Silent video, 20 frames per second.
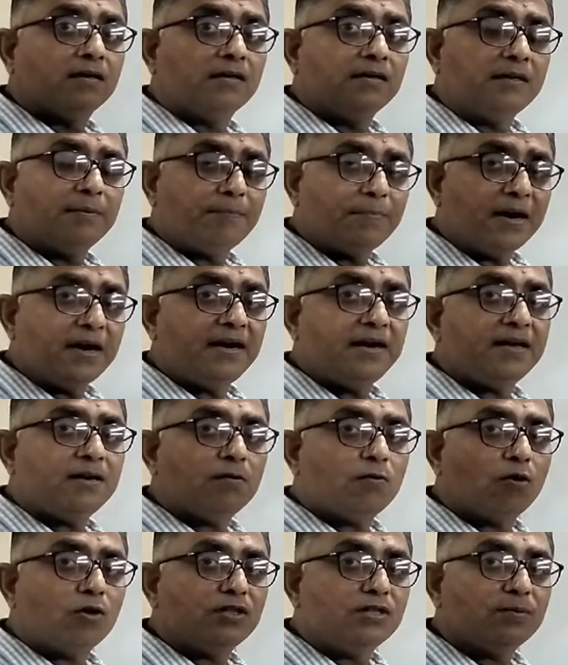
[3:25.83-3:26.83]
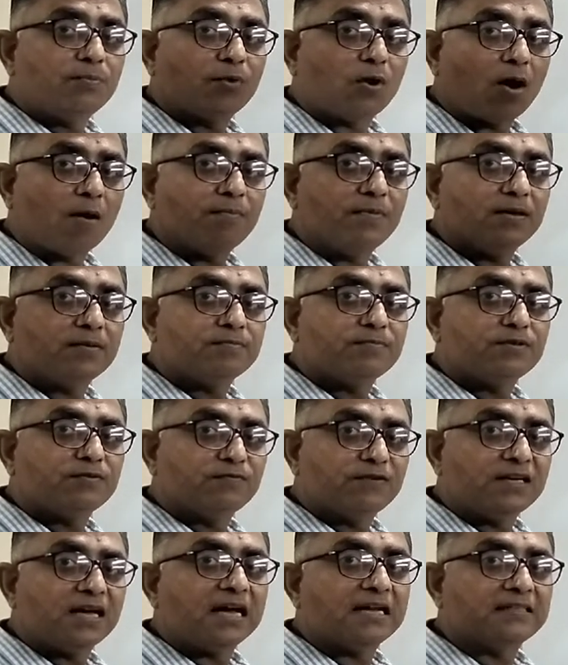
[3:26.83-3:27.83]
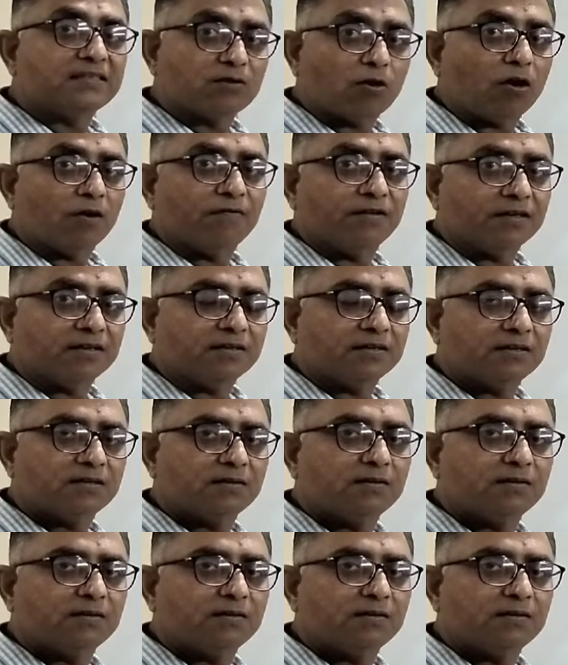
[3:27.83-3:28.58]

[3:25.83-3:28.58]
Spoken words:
depending on the problems we are solving.